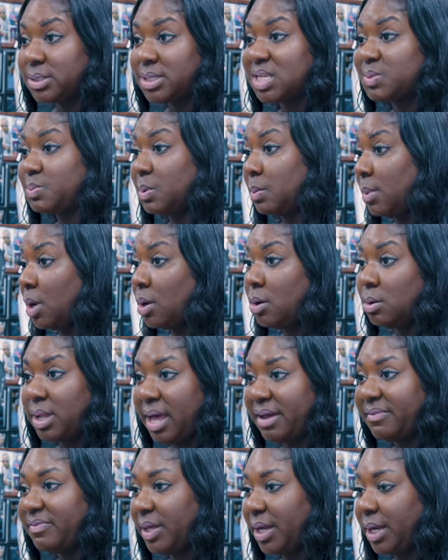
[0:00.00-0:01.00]
I spent my whole
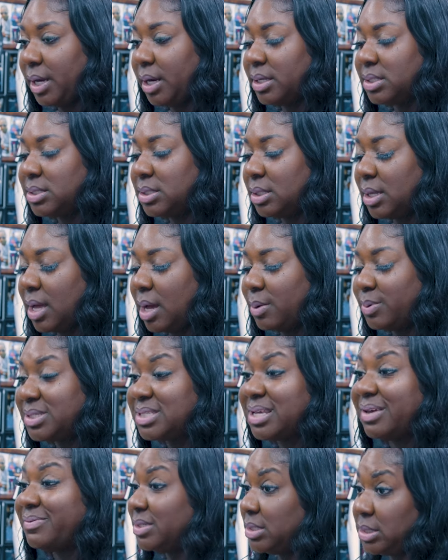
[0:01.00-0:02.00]
life there until I was
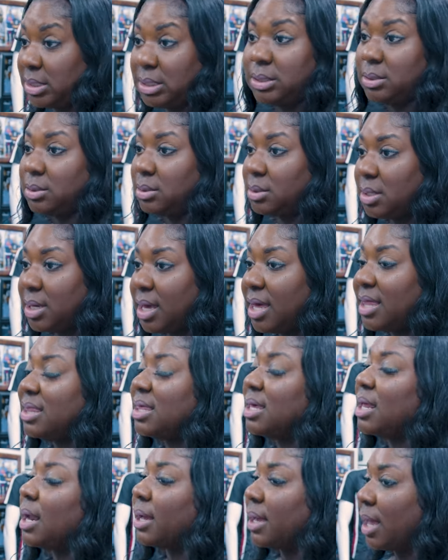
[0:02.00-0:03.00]
17. And
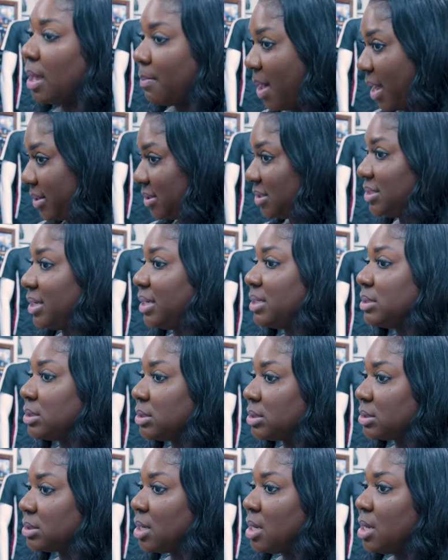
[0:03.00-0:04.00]
then I came back to Texas.